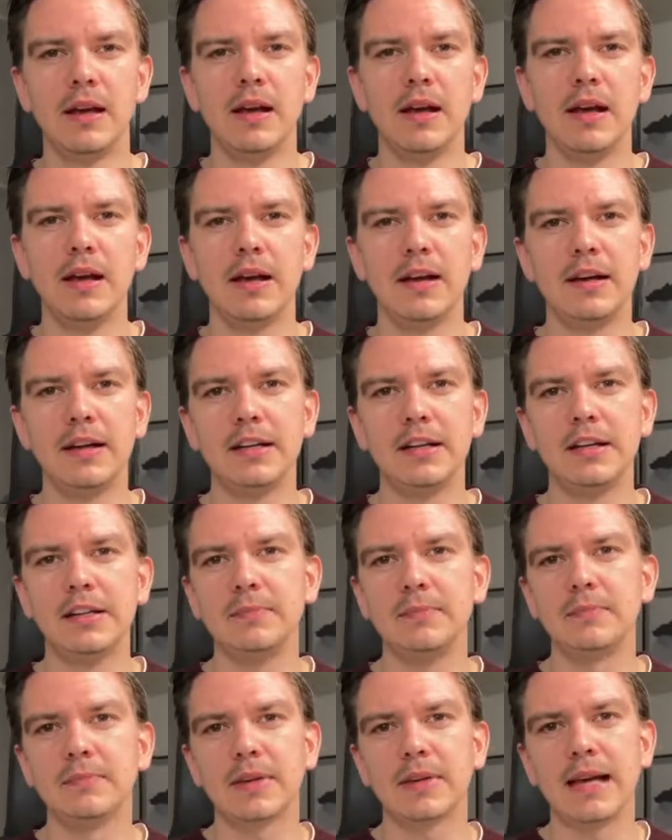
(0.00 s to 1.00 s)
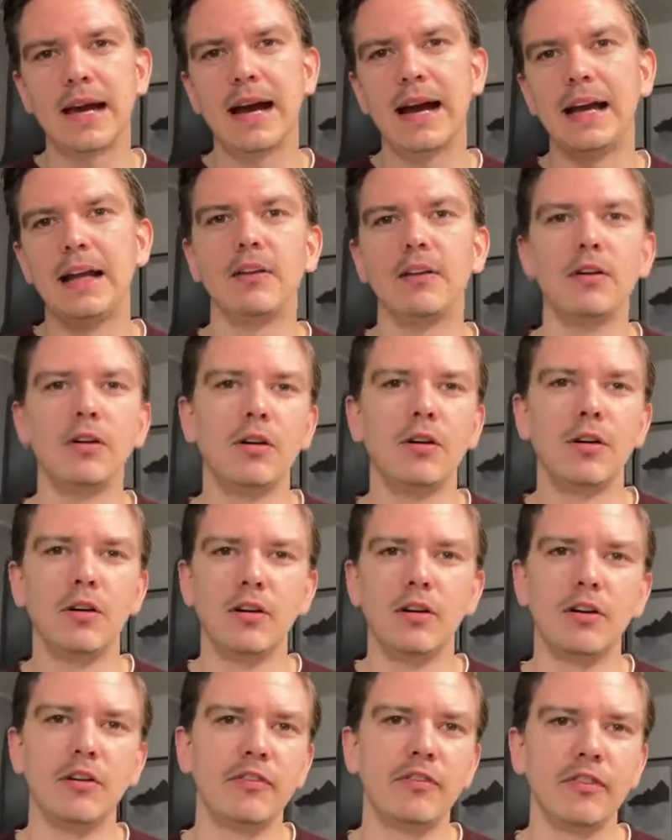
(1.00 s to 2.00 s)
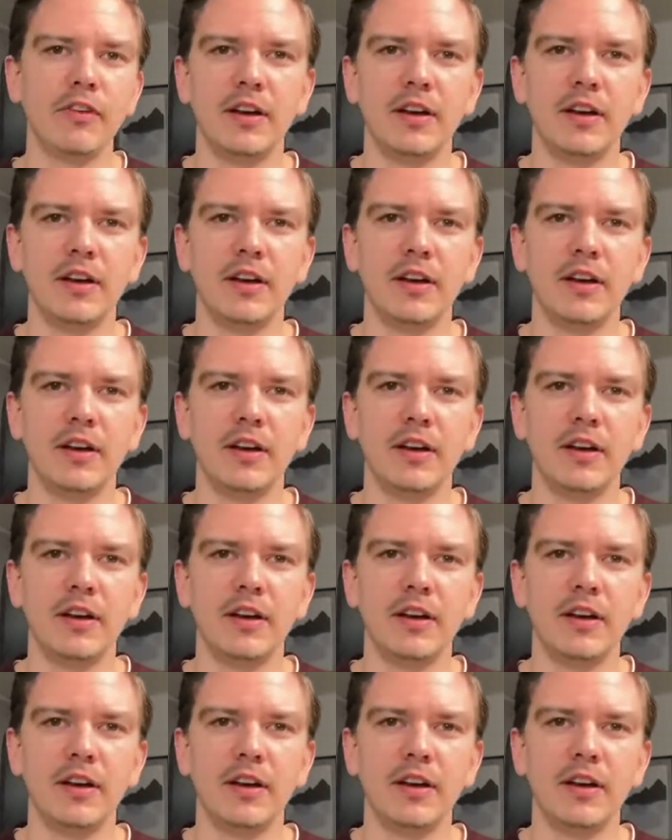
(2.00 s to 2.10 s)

kind of